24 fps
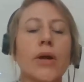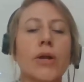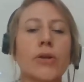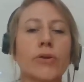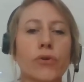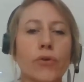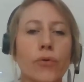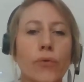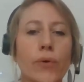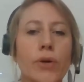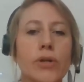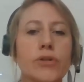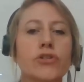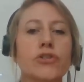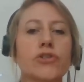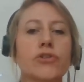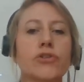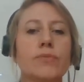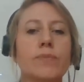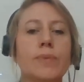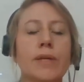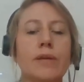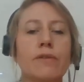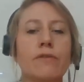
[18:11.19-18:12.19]
encouraged
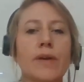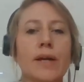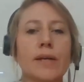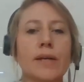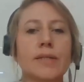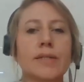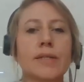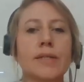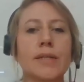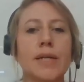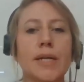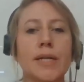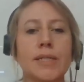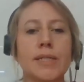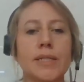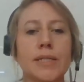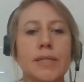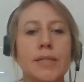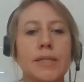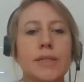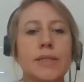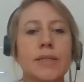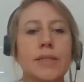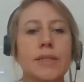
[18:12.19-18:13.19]
to be
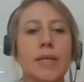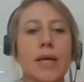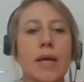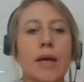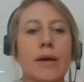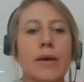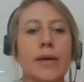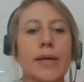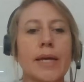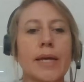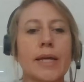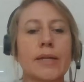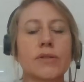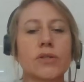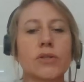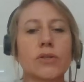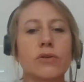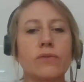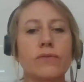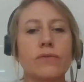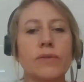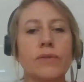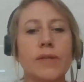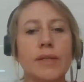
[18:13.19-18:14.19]
vaccinated against
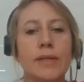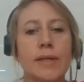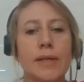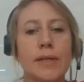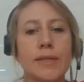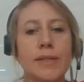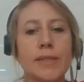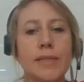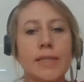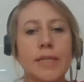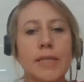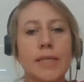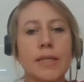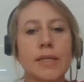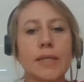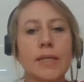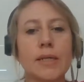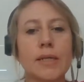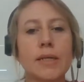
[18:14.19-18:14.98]
COVID-19.